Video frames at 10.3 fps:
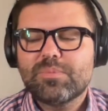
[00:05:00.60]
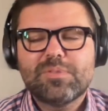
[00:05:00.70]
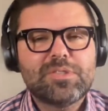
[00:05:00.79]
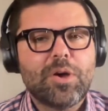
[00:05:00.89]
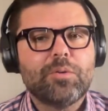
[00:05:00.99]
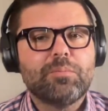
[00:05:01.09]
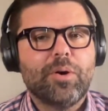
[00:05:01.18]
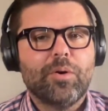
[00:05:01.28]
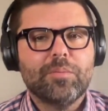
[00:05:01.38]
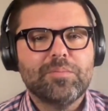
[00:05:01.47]
tone
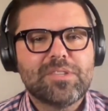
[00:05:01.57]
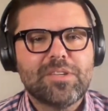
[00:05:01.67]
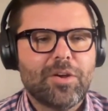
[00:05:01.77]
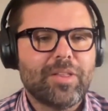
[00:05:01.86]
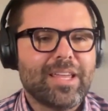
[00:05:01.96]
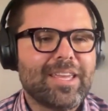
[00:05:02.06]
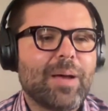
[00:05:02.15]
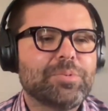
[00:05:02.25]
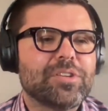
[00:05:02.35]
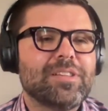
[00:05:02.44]
poems, you know, like
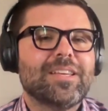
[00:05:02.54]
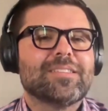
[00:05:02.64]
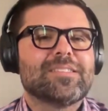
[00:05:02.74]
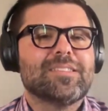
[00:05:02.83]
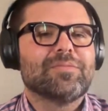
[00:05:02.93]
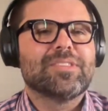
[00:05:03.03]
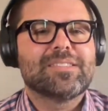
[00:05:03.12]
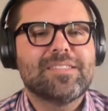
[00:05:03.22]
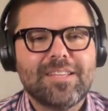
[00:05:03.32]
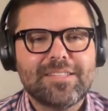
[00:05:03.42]
capturing the essence of the
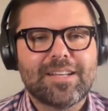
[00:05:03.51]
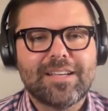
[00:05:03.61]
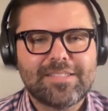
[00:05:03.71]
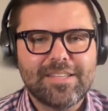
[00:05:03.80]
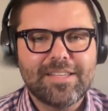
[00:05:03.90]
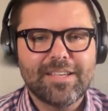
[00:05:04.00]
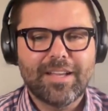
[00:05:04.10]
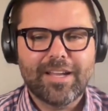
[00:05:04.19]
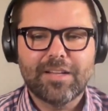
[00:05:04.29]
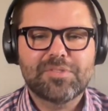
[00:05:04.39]
cities that I see, and
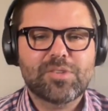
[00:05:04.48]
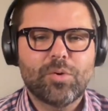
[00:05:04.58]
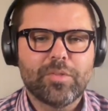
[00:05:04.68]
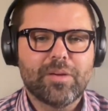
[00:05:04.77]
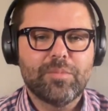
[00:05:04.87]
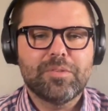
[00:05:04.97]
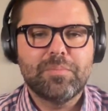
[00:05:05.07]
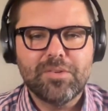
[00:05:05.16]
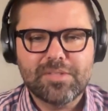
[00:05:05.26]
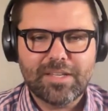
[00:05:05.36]
I kind of score them with
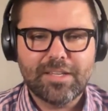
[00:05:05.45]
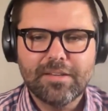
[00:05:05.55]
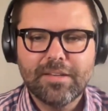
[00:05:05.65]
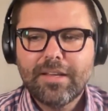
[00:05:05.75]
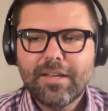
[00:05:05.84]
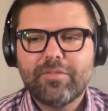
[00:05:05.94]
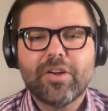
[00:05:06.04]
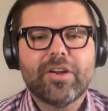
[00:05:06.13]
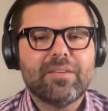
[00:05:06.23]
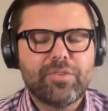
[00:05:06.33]
music, and
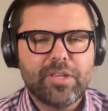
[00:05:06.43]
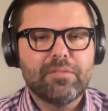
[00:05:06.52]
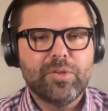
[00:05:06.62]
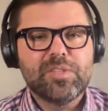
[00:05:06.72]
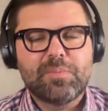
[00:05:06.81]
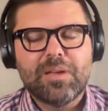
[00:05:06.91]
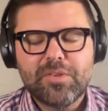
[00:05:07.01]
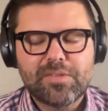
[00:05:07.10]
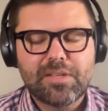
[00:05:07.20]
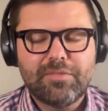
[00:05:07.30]
very heavily influenced by
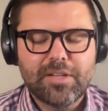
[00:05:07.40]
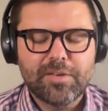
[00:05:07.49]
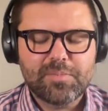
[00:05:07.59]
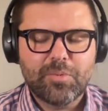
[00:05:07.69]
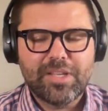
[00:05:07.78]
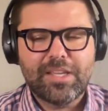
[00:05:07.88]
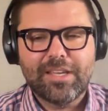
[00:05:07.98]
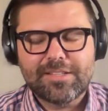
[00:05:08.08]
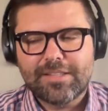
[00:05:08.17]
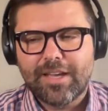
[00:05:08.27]
music videos, but we can
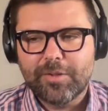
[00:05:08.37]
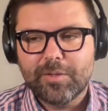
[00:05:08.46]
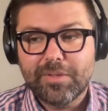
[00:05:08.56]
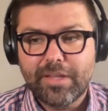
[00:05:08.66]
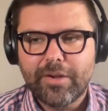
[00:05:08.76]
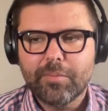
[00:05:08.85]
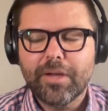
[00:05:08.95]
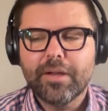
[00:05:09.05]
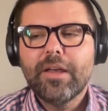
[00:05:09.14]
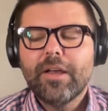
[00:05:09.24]
get to that a little bit later.
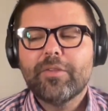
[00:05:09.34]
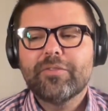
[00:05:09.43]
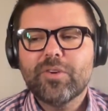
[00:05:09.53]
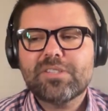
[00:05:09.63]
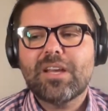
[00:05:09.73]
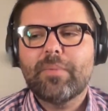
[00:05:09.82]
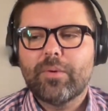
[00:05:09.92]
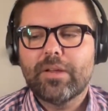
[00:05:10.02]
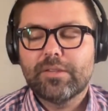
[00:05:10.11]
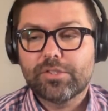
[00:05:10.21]
But the first time I
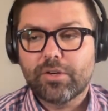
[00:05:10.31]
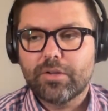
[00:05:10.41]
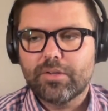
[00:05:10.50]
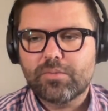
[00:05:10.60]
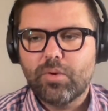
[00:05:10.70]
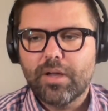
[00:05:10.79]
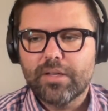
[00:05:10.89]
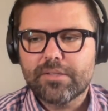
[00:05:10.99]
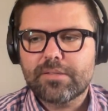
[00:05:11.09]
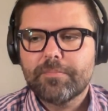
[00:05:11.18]
read the journals
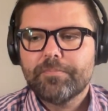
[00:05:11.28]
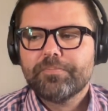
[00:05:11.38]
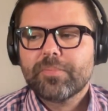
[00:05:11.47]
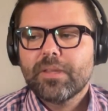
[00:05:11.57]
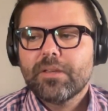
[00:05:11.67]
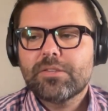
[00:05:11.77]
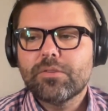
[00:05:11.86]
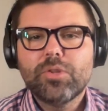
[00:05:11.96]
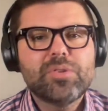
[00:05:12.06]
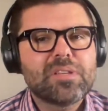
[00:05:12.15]
was
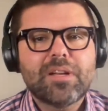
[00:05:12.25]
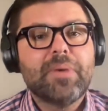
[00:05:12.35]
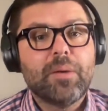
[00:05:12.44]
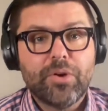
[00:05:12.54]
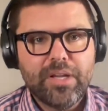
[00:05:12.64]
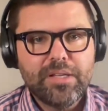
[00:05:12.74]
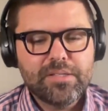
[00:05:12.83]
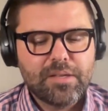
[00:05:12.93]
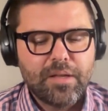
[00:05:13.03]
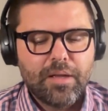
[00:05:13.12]
to loosen up
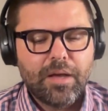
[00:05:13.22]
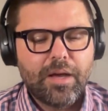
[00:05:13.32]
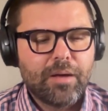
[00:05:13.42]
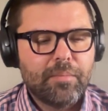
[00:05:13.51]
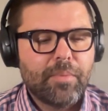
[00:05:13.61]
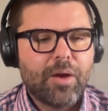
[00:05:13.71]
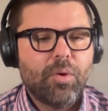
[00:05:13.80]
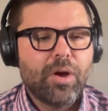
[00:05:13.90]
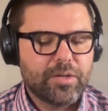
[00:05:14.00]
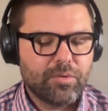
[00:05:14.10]
memories. I
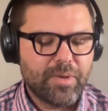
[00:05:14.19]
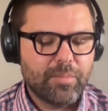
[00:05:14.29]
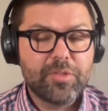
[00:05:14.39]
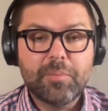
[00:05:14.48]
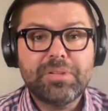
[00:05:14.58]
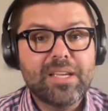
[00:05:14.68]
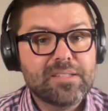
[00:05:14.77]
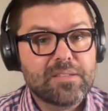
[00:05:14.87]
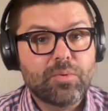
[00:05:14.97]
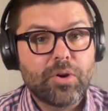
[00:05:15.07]
wanted to remember the
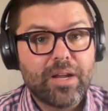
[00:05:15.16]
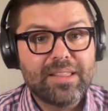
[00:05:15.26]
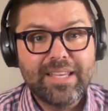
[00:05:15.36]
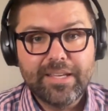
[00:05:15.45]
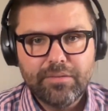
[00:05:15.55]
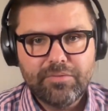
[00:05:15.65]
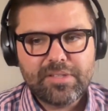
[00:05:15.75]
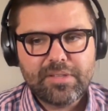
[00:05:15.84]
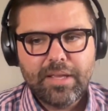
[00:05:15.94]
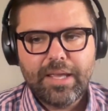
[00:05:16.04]
places where I
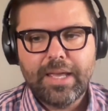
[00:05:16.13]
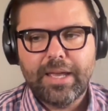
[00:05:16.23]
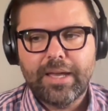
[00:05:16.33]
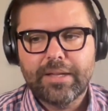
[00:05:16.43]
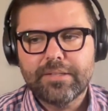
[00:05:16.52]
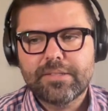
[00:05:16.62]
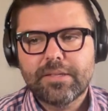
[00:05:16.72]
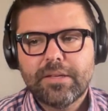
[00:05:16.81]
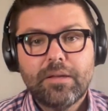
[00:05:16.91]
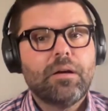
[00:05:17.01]
lived, and
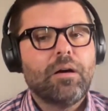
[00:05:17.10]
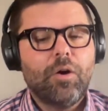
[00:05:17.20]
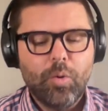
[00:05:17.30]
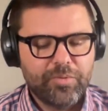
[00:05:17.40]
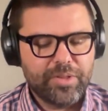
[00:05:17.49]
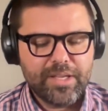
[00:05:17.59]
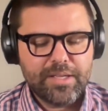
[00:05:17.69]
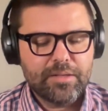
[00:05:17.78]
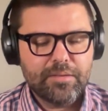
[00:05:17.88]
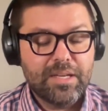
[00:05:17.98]

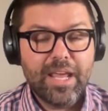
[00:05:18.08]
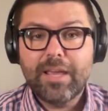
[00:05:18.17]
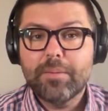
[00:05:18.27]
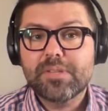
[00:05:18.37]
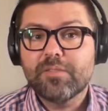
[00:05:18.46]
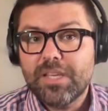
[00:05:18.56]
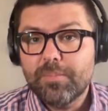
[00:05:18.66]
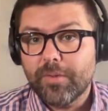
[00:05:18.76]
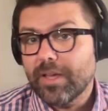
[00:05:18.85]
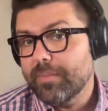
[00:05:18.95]
hopefully names of
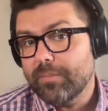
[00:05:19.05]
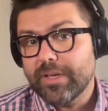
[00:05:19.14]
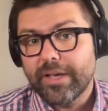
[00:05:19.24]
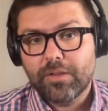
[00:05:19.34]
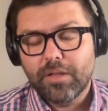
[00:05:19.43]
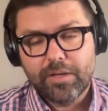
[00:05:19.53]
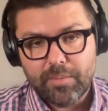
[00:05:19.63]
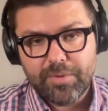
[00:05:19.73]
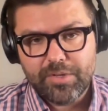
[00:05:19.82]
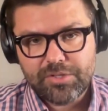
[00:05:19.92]
people that maybe I could look
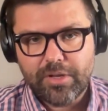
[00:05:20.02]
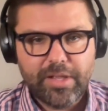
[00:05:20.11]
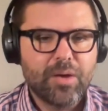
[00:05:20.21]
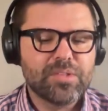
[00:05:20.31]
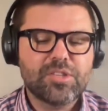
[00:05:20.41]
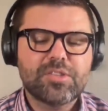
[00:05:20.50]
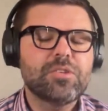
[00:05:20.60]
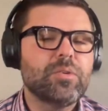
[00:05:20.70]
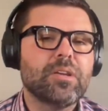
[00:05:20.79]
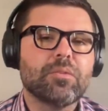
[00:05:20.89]
up in Australia. I was just
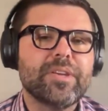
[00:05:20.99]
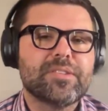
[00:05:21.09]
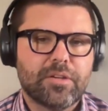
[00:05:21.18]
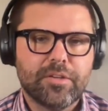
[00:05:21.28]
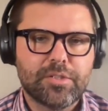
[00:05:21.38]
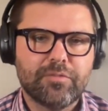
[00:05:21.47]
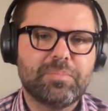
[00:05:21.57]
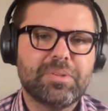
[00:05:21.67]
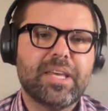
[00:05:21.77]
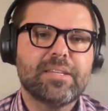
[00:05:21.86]
doing research
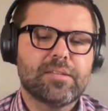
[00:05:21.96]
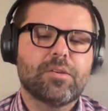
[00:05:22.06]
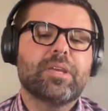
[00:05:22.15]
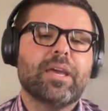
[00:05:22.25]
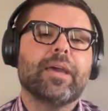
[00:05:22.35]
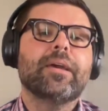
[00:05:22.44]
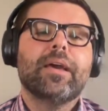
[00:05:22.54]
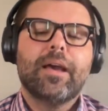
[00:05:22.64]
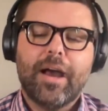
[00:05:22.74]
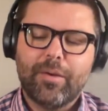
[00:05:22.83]
of places. Okay,
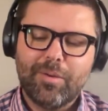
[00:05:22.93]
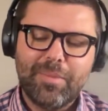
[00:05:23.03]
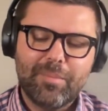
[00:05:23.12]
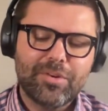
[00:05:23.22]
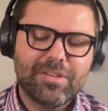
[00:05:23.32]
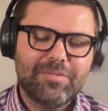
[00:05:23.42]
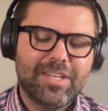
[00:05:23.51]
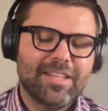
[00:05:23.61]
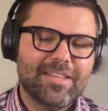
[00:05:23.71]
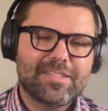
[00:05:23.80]
I remembered
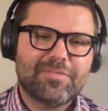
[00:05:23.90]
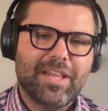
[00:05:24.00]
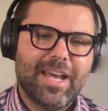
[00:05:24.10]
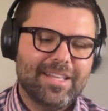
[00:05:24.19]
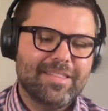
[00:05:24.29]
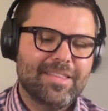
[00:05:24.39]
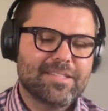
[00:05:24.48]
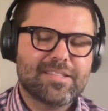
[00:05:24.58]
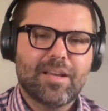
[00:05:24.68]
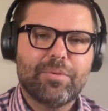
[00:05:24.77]
living in this flat in
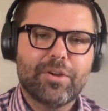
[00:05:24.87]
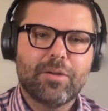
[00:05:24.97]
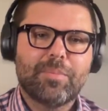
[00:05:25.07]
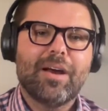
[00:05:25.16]
this suburb.